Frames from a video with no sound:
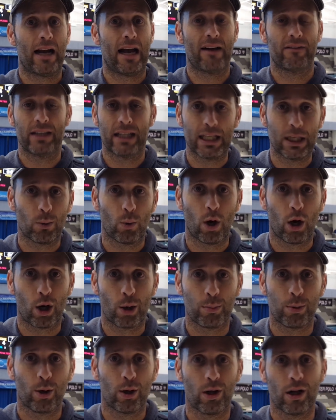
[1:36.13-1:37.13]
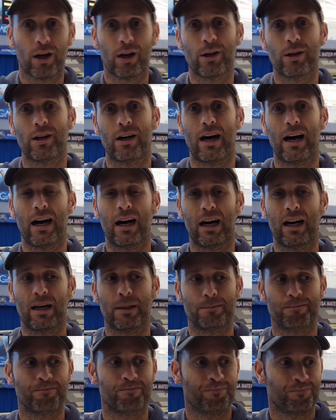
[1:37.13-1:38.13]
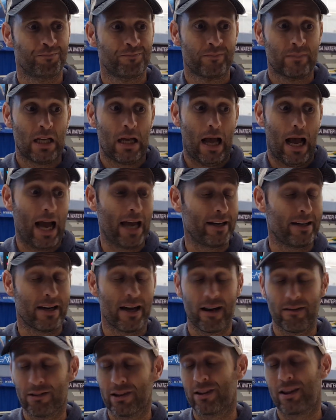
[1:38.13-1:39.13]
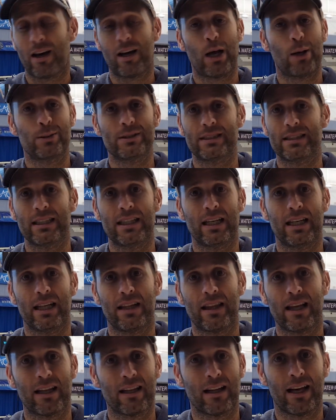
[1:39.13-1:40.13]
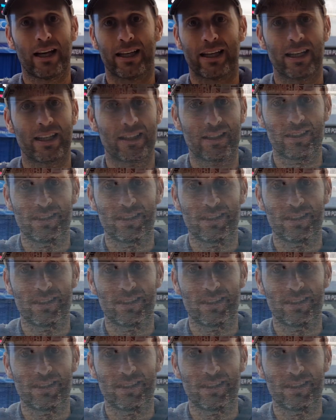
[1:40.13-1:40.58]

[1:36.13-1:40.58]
have any water polo, I never thought I would see anything like it.